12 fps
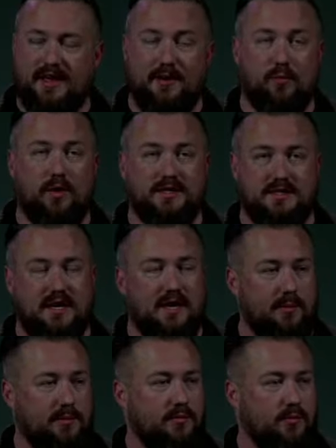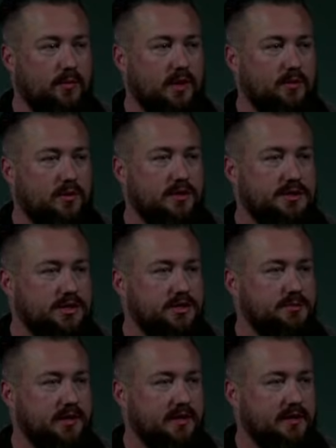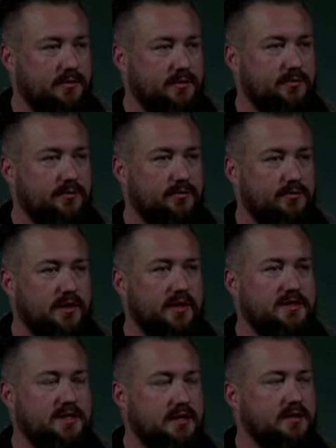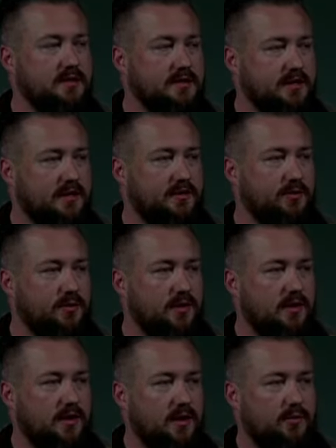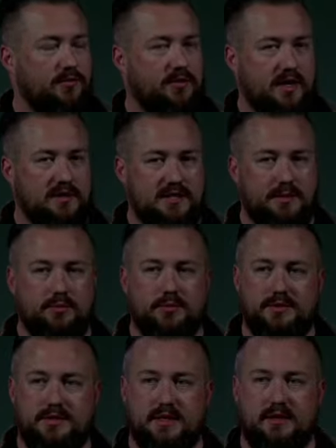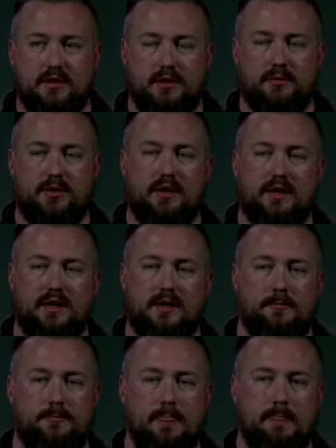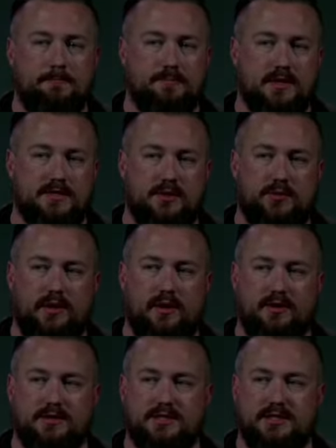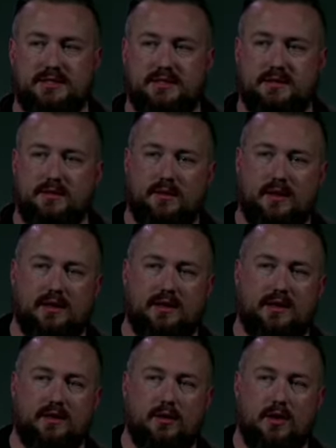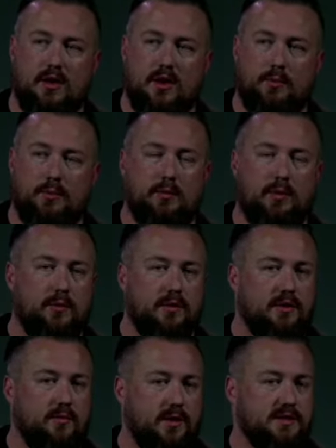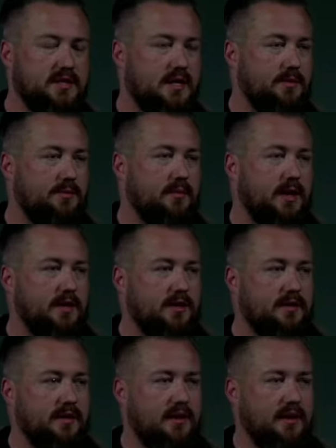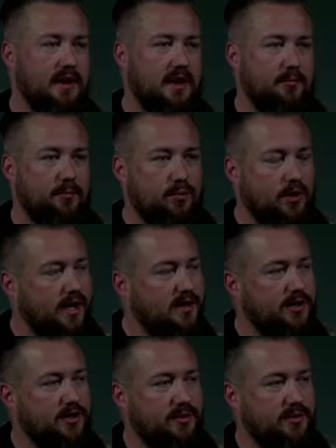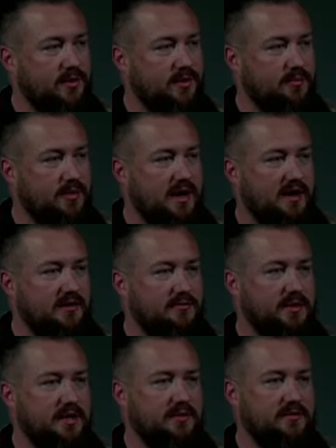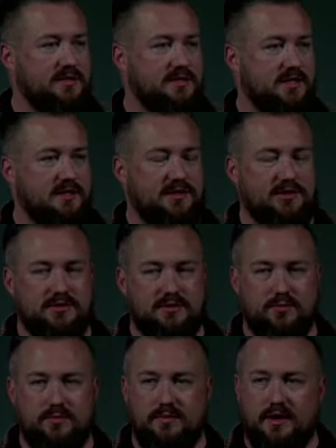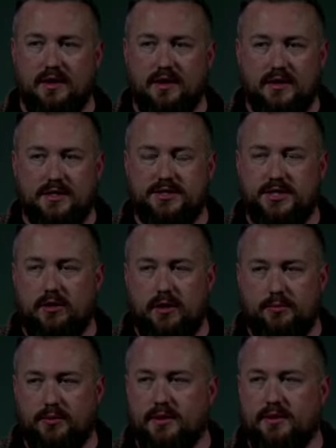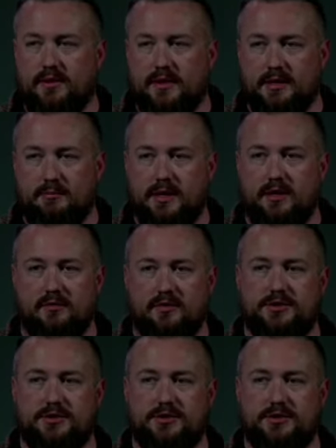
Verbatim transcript: at one time, we were a church plant. We are pretty settled and we've got deep roots in our community now. So we aren't just, uh, but we were one time a, a, a brand new body of believers that used to show up real early, meet over at